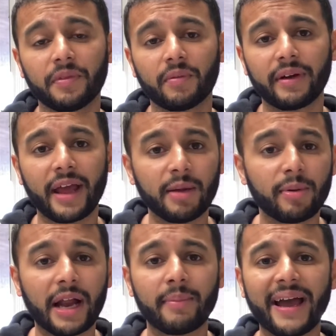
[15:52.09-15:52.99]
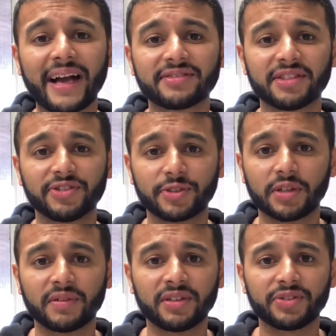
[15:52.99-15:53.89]
But Abraham asked his
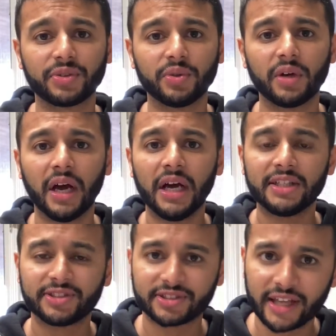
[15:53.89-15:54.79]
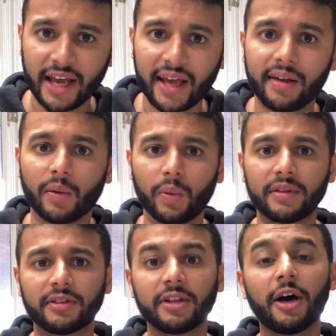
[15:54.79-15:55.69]
servants to stay
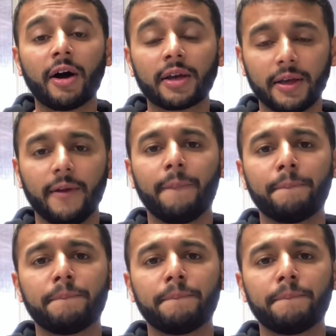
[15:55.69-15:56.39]
with the donkey.